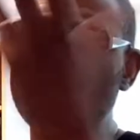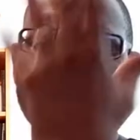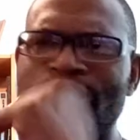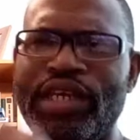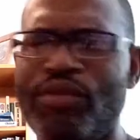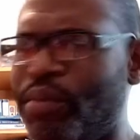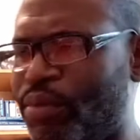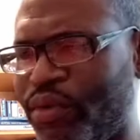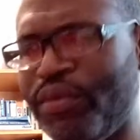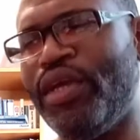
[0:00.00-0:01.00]
can't remember.
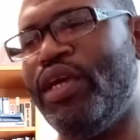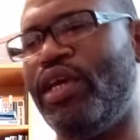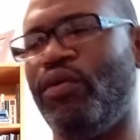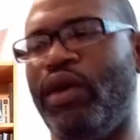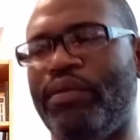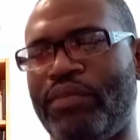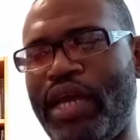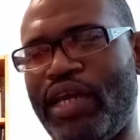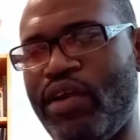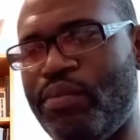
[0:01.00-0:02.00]
Anyway,
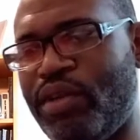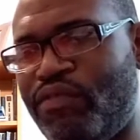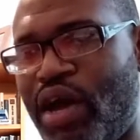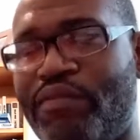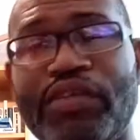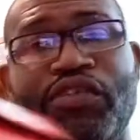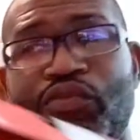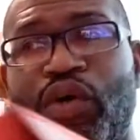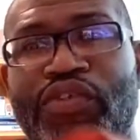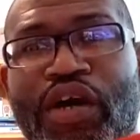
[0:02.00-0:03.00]
Nike Air Penny five. This is
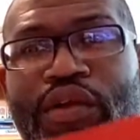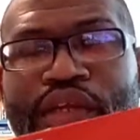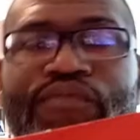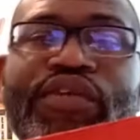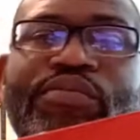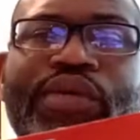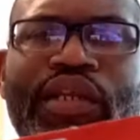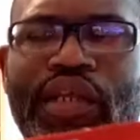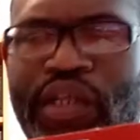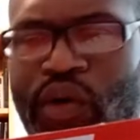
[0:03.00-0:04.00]
what's called the
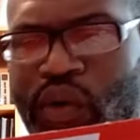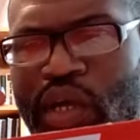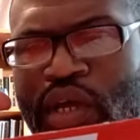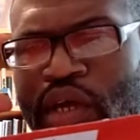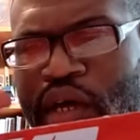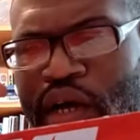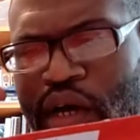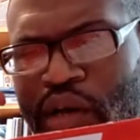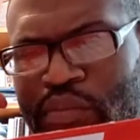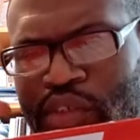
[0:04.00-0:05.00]
invisibility cloak.
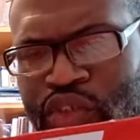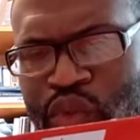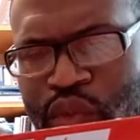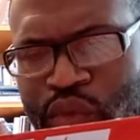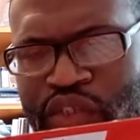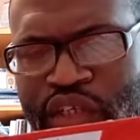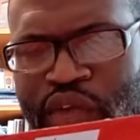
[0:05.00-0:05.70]
Um, this shoe originally